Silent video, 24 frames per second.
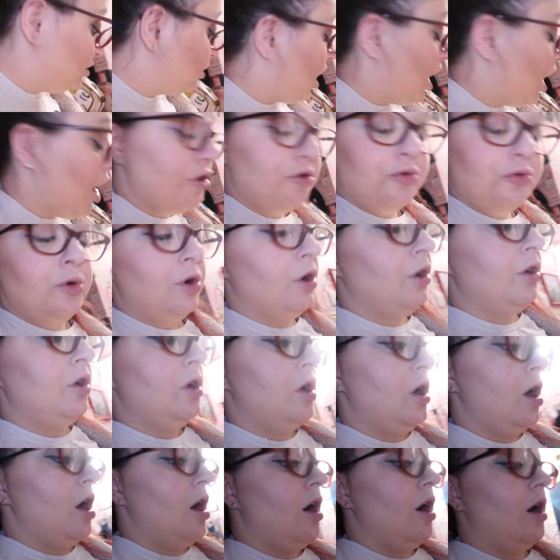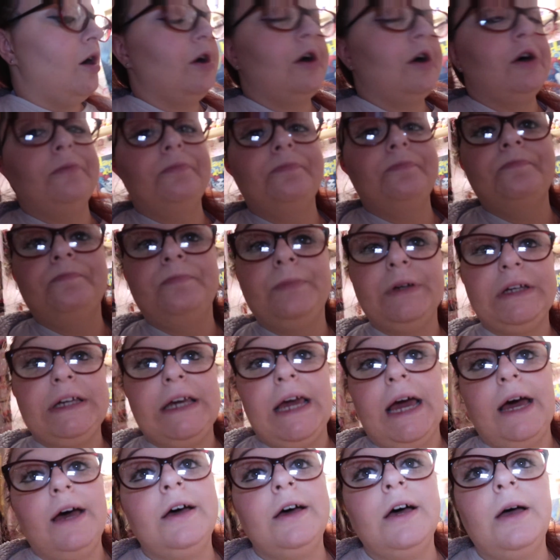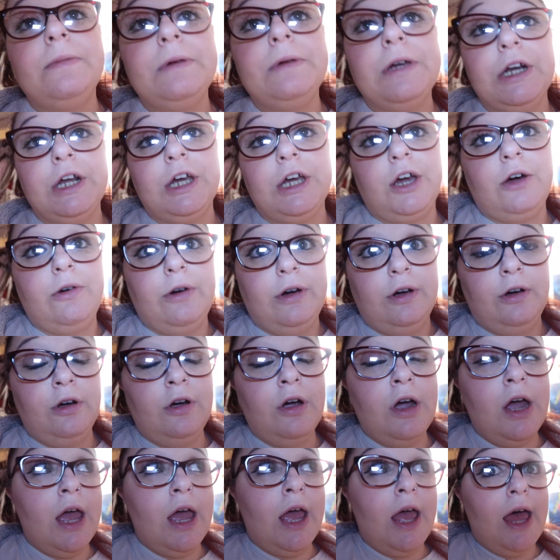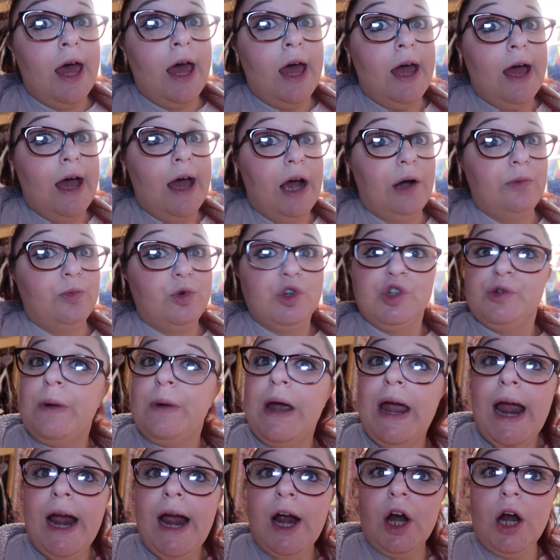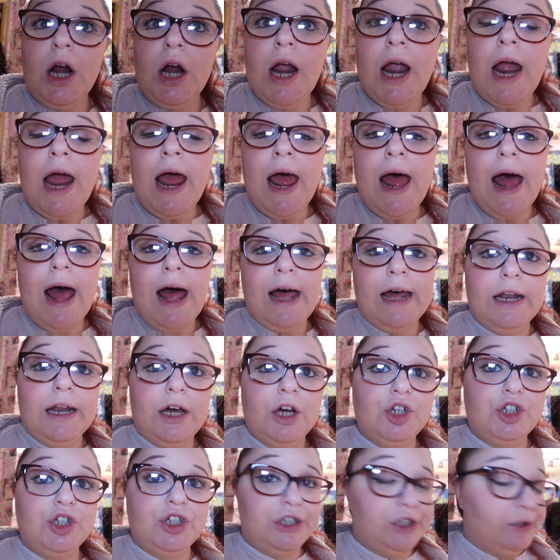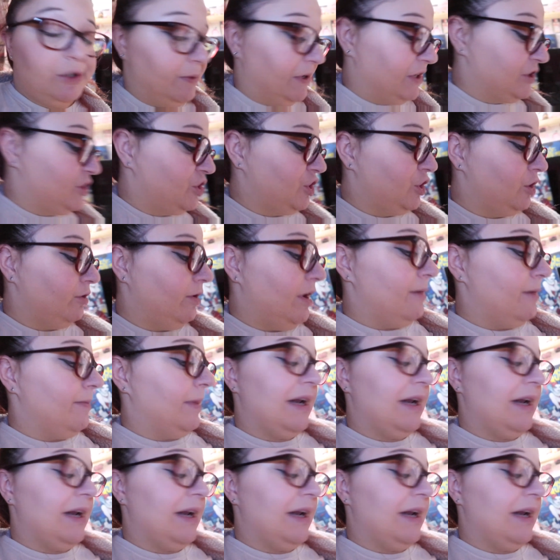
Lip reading: No. But yeah, I'm gonna go and wash my hair and I shall speak to you in